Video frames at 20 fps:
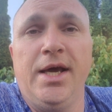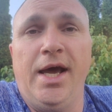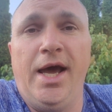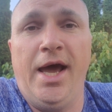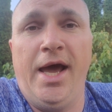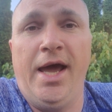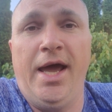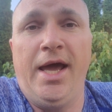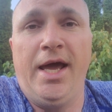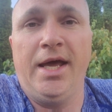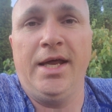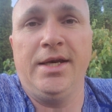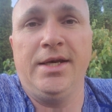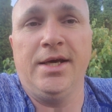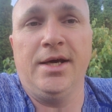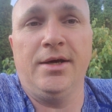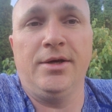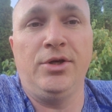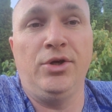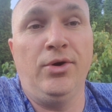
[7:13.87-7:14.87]

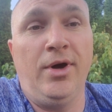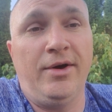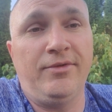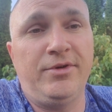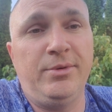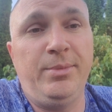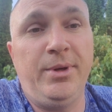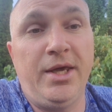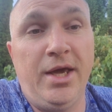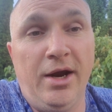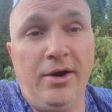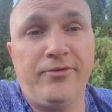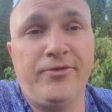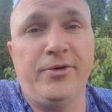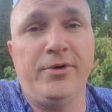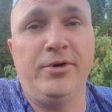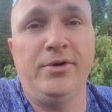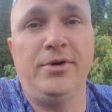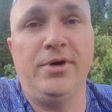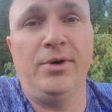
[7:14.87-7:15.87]
and you have to be
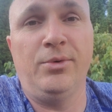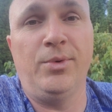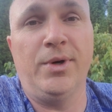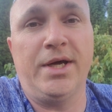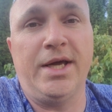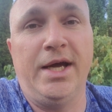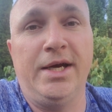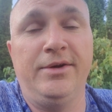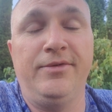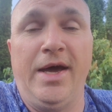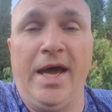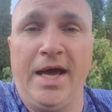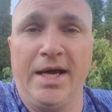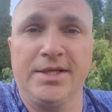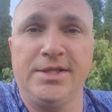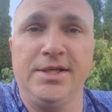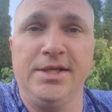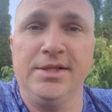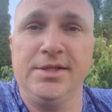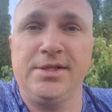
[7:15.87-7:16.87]
careful on what kind of
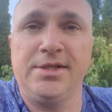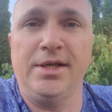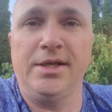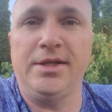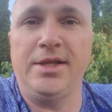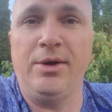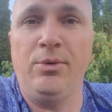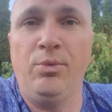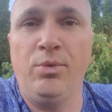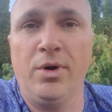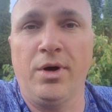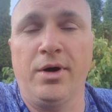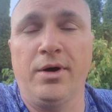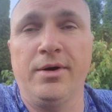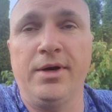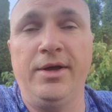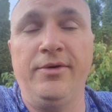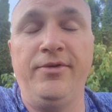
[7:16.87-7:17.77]
accidents that they were.